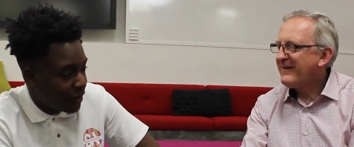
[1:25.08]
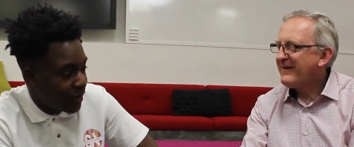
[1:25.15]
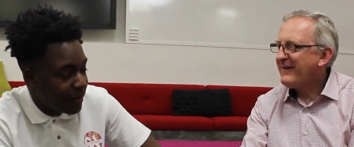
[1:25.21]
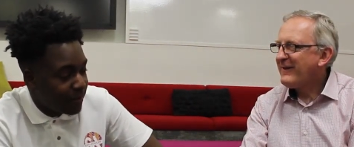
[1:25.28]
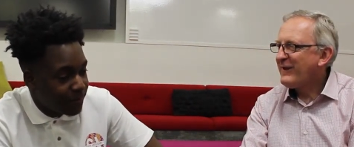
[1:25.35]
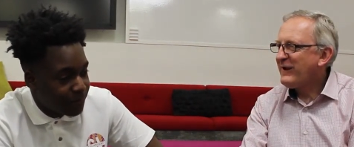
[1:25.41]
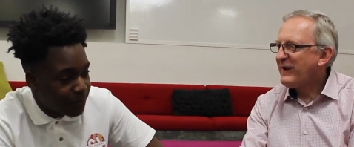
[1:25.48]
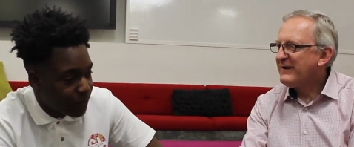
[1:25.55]

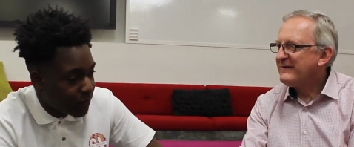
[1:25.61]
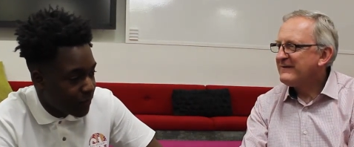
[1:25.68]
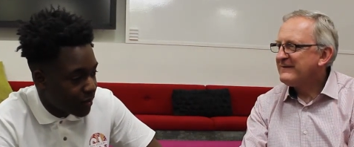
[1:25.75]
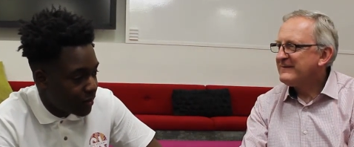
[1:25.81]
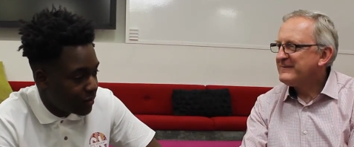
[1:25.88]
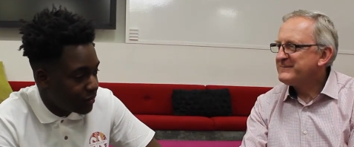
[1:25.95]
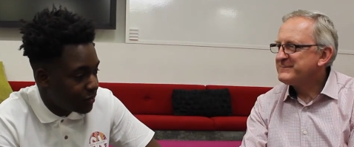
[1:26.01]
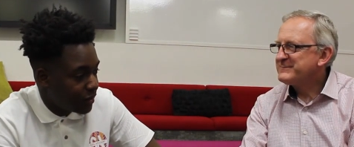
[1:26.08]
Speaker 1: um,
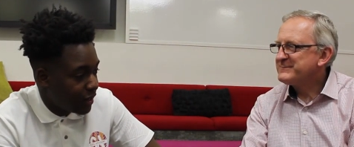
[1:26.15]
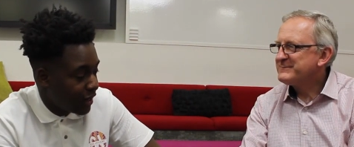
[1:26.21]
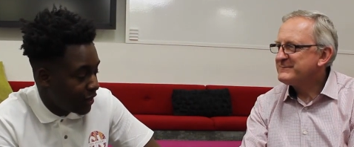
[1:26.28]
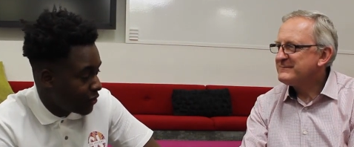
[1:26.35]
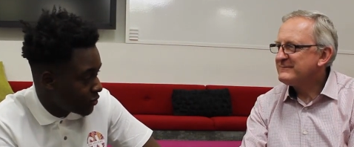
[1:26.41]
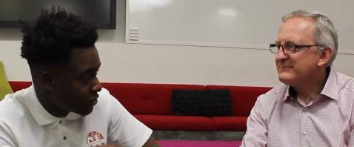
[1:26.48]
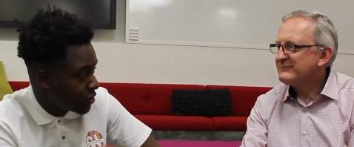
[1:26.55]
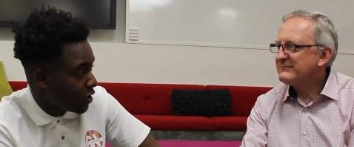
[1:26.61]

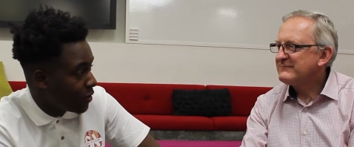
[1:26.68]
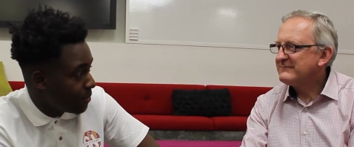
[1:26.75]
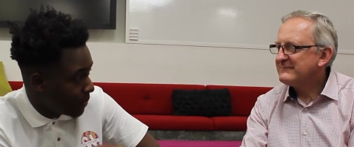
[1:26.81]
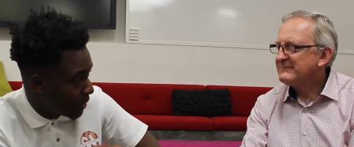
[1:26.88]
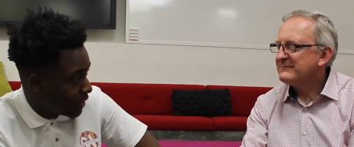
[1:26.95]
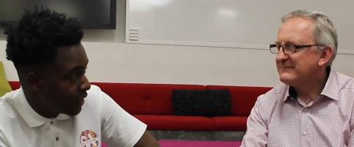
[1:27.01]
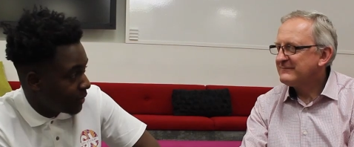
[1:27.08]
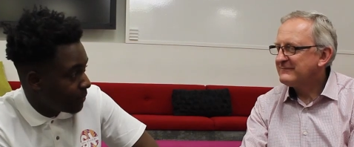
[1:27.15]
and you start
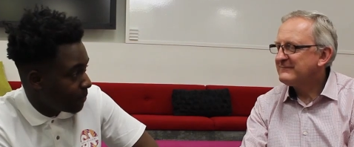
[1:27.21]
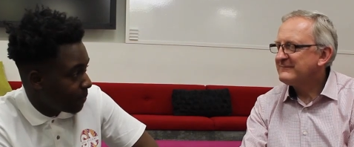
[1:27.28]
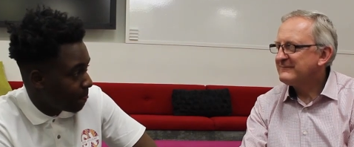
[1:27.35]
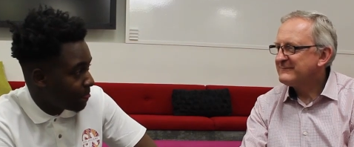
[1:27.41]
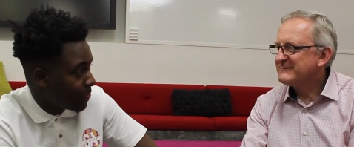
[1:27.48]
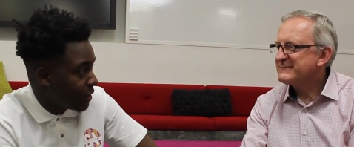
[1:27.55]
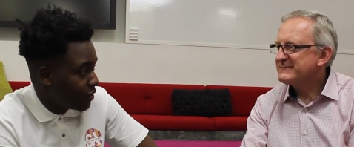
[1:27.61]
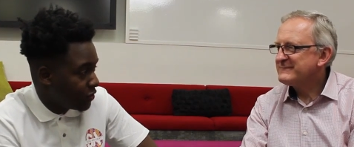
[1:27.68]
Monday,
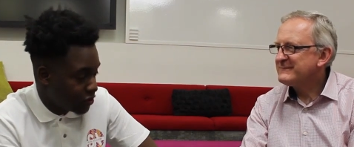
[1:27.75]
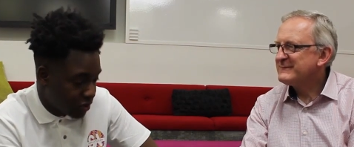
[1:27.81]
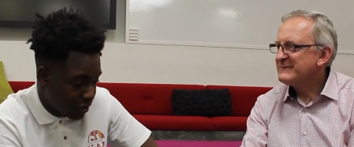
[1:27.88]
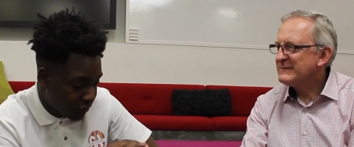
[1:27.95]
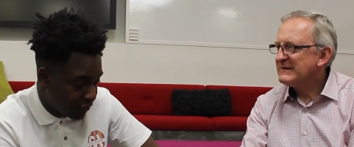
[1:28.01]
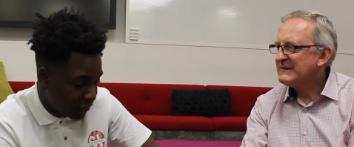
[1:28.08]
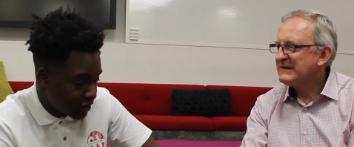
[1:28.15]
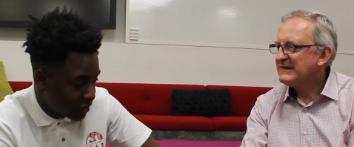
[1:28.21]
just
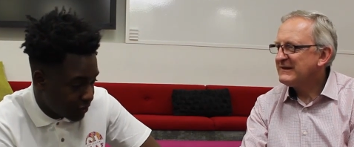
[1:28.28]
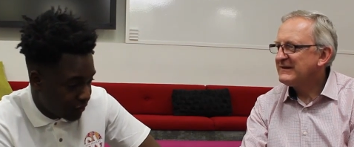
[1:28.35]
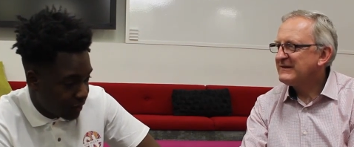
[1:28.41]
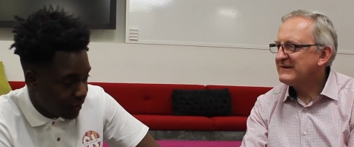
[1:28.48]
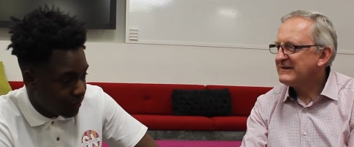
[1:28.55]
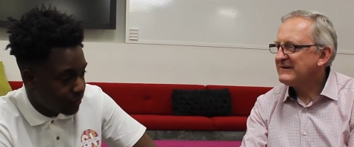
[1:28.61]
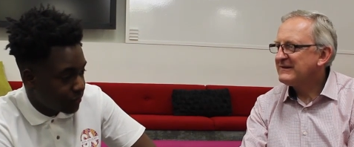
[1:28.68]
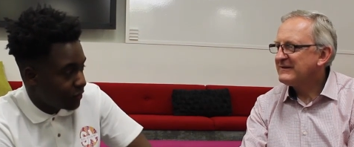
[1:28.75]
done a fresh
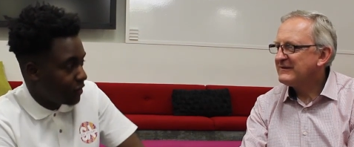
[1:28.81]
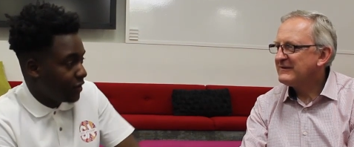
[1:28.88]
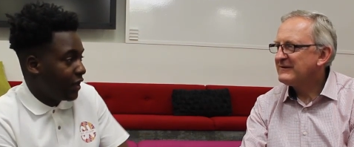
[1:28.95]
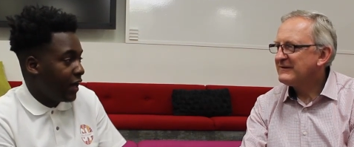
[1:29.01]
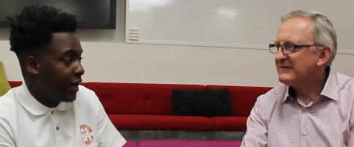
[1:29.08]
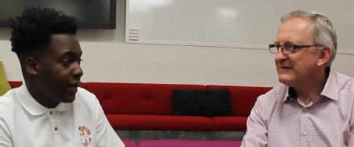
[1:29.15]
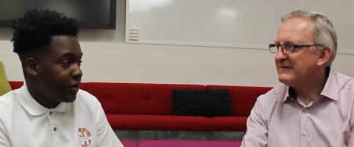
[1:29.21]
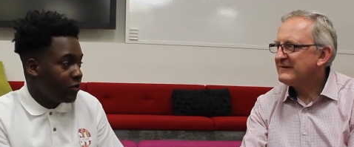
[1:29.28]
degree,
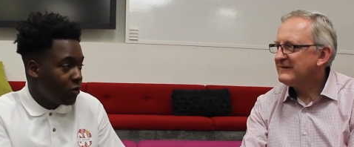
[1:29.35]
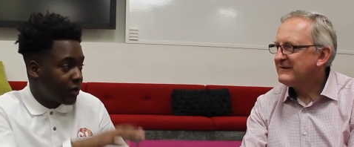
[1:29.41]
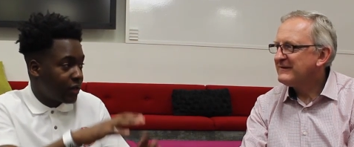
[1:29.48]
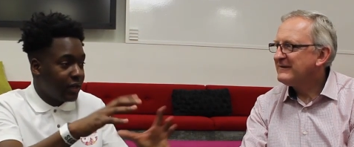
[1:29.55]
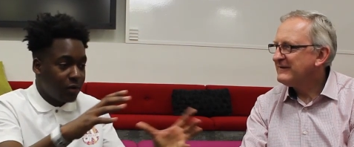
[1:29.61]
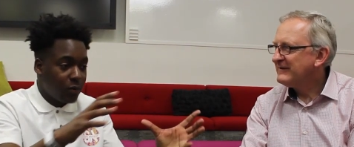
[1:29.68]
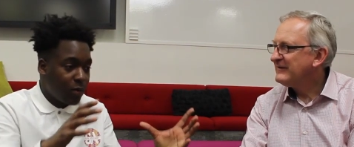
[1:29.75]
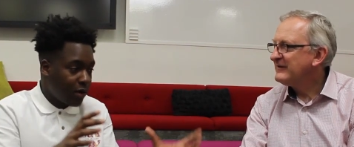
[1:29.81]
and you're
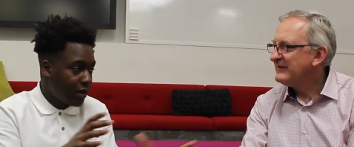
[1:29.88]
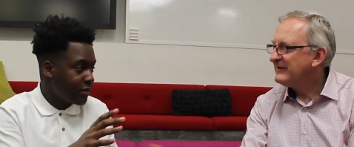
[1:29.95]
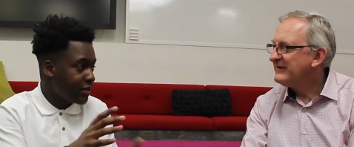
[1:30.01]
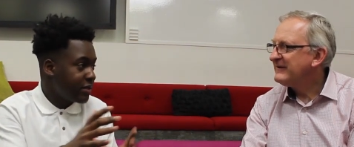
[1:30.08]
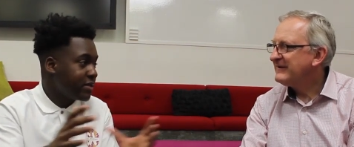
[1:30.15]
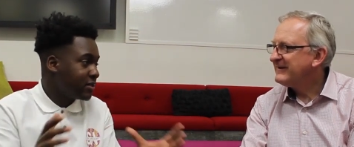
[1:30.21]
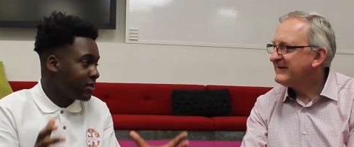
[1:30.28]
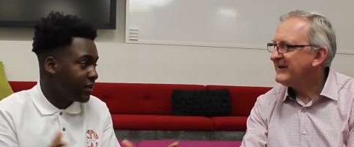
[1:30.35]
looking at the world it
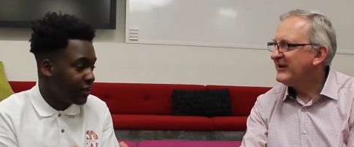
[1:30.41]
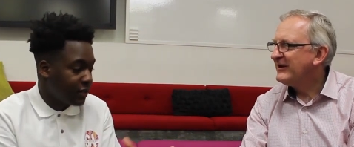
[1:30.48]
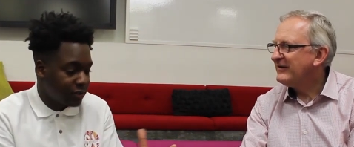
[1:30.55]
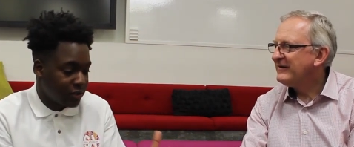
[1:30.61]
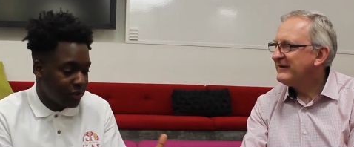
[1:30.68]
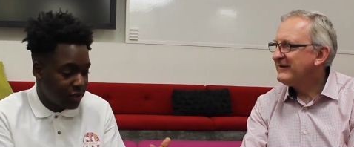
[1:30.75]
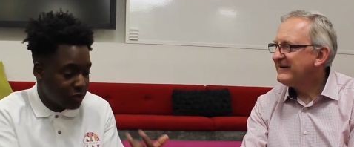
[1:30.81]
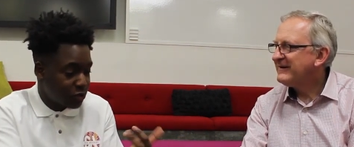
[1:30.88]
is today. Yeah.
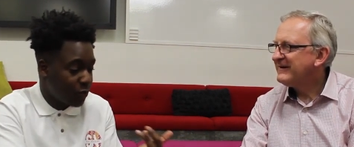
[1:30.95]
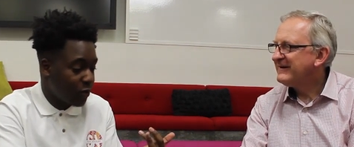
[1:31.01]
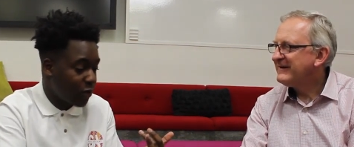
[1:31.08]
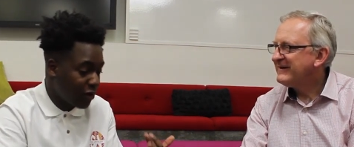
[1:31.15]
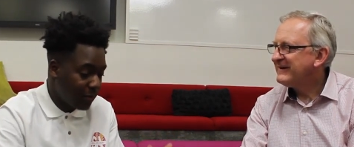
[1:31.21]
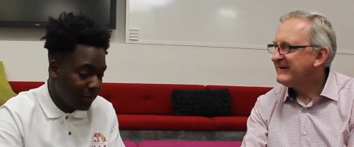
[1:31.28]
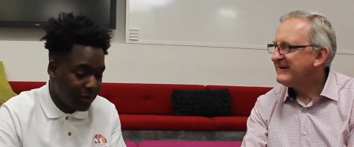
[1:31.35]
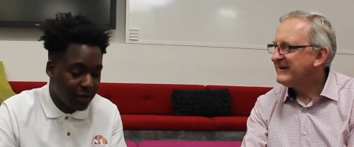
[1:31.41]
So the digital
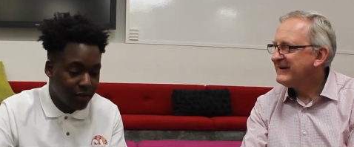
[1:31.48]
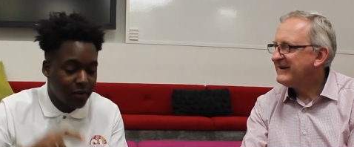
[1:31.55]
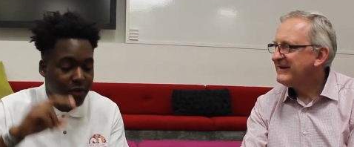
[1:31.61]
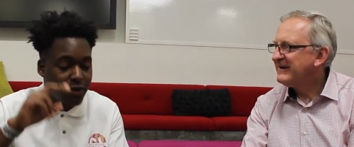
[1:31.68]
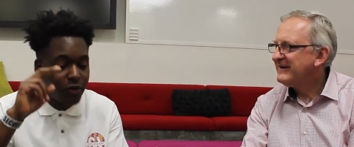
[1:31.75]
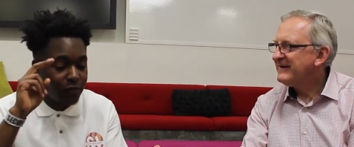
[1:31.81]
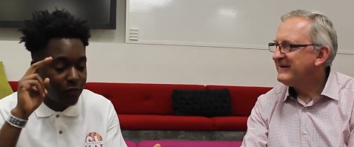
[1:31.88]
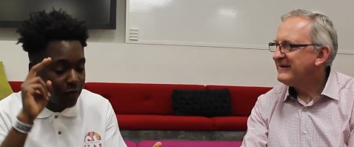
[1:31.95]
economy,
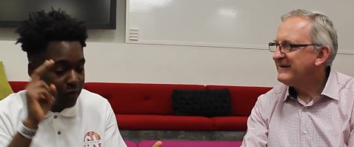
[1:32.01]
you've